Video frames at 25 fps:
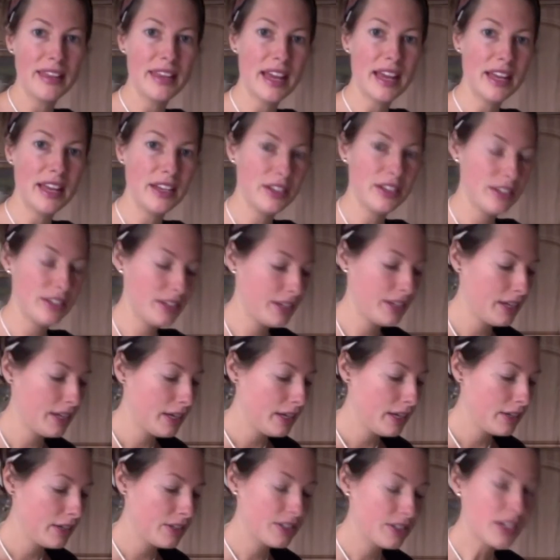then
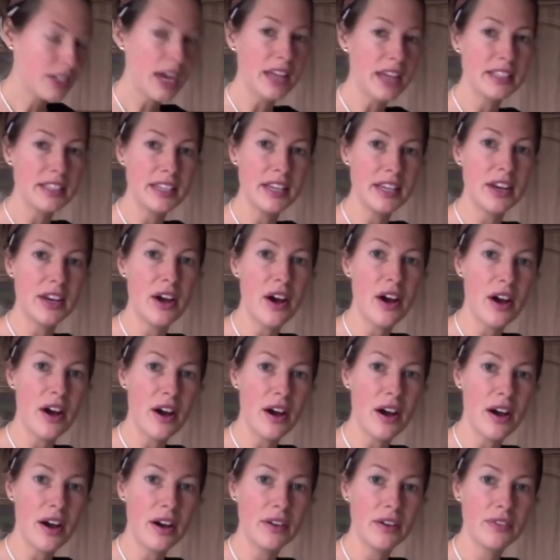just cut it in
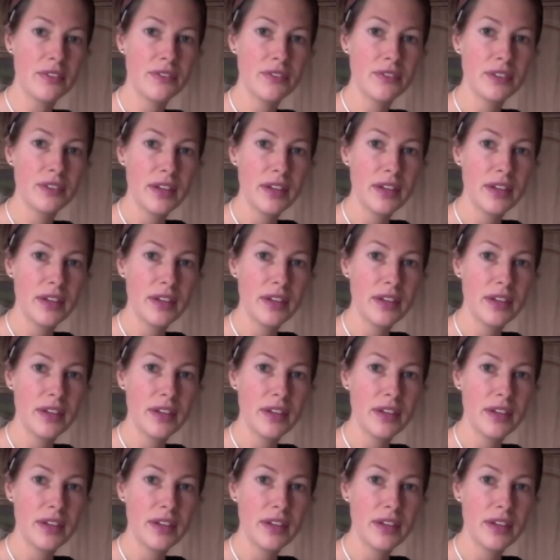half